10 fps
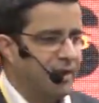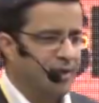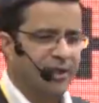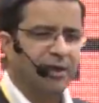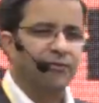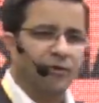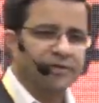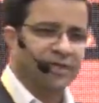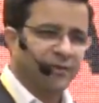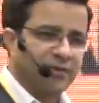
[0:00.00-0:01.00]
Then, of
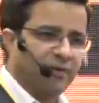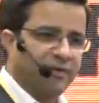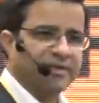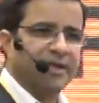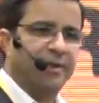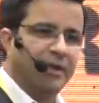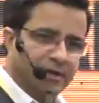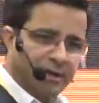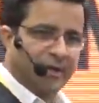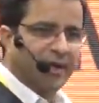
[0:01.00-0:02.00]
course, it was always
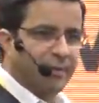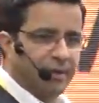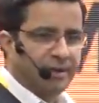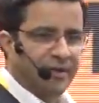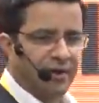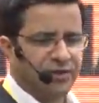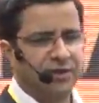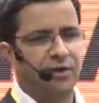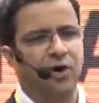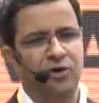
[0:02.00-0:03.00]
debatable. There was
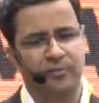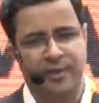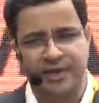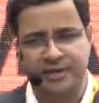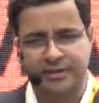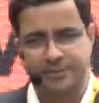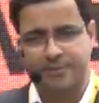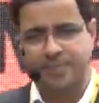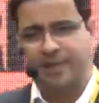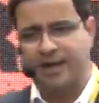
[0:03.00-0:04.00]
an argument
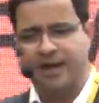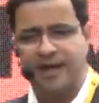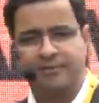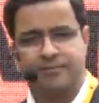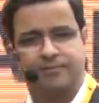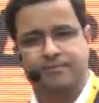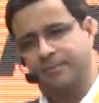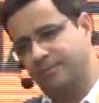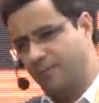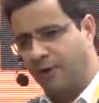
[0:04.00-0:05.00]
and,
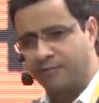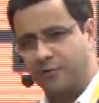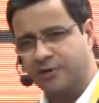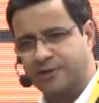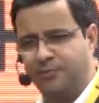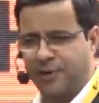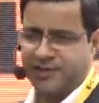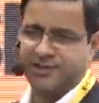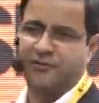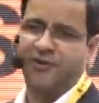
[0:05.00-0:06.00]
of course,
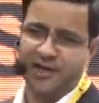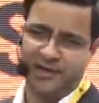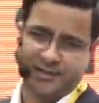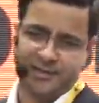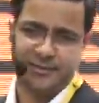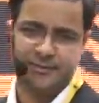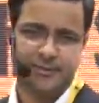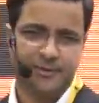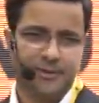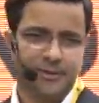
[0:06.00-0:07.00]
potential failures.
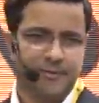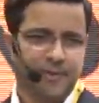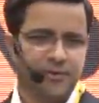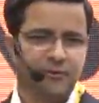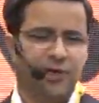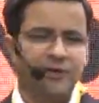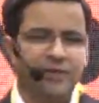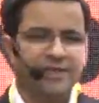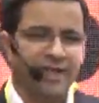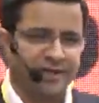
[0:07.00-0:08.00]
So what
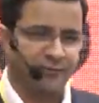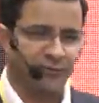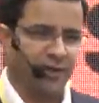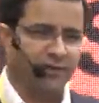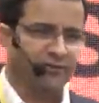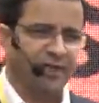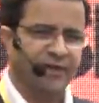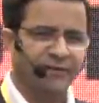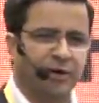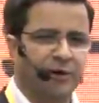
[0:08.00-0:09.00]
we decided was we
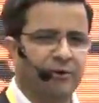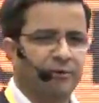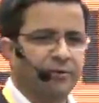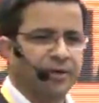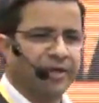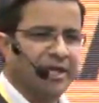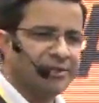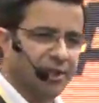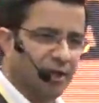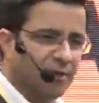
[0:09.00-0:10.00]
have now
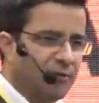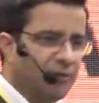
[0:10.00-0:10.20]
data